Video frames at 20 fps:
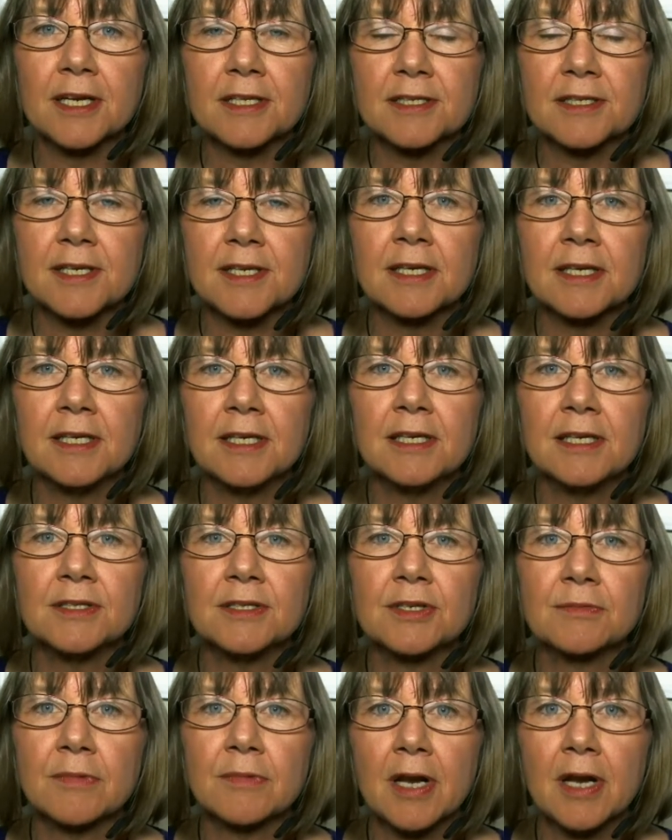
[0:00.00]
and suddenly need
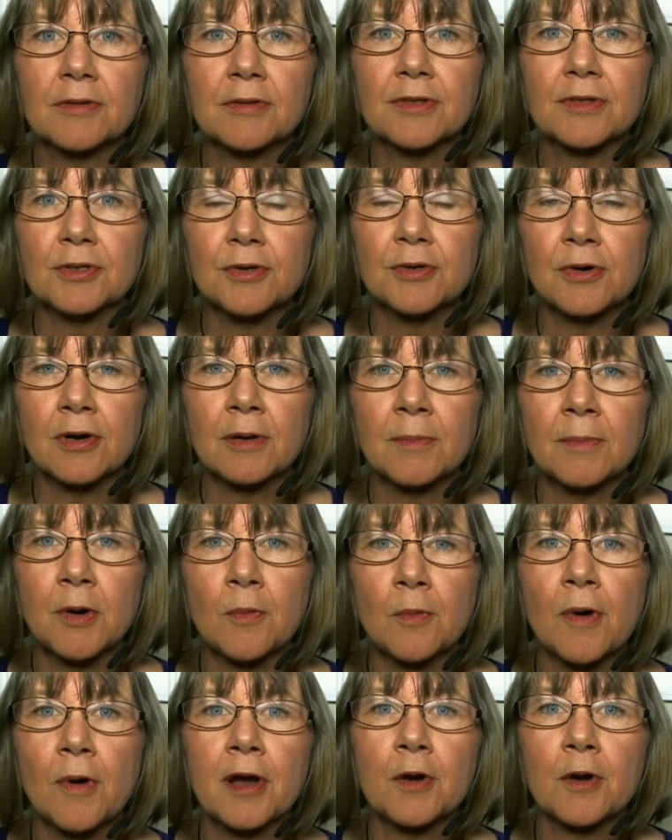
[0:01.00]
to run out the door
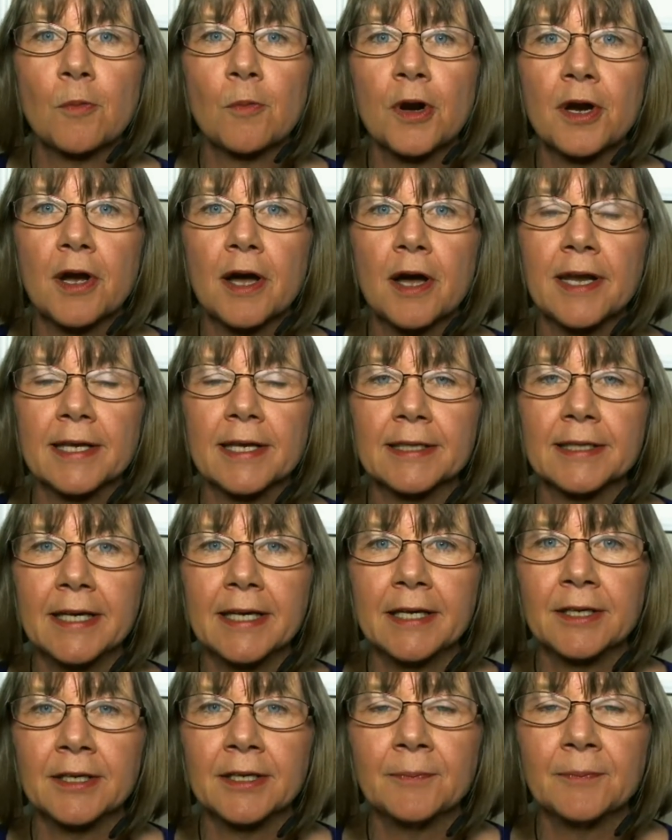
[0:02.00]
but want to work on it
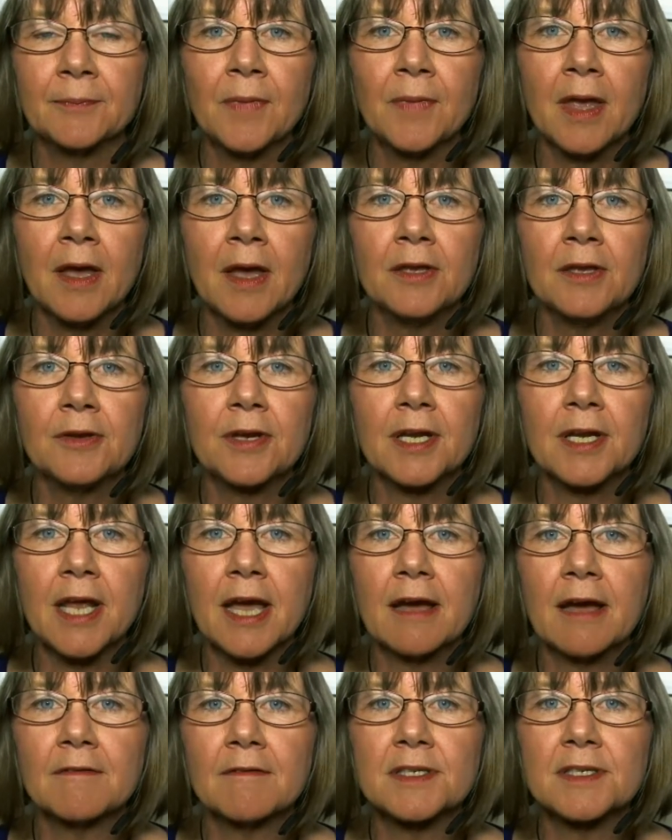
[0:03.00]
later. You can
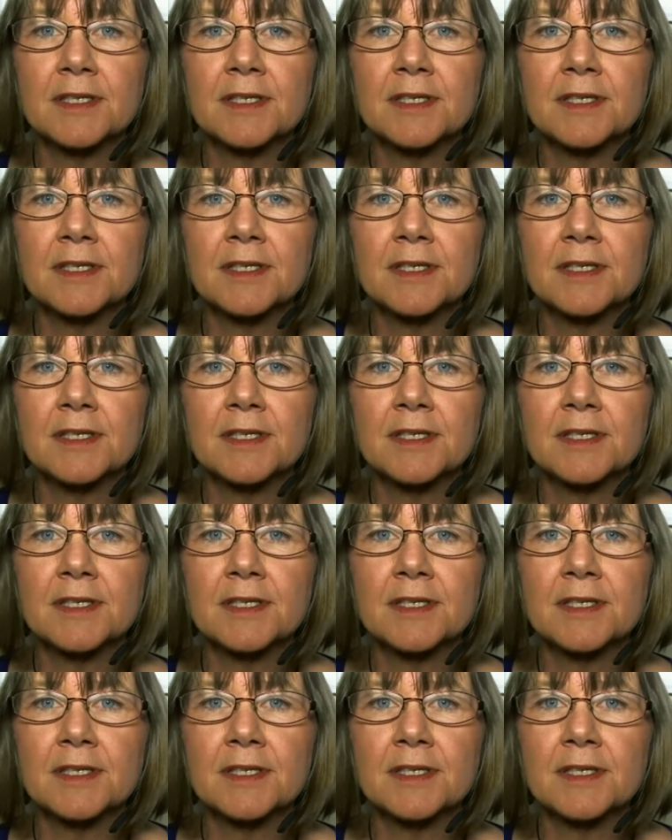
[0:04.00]
have it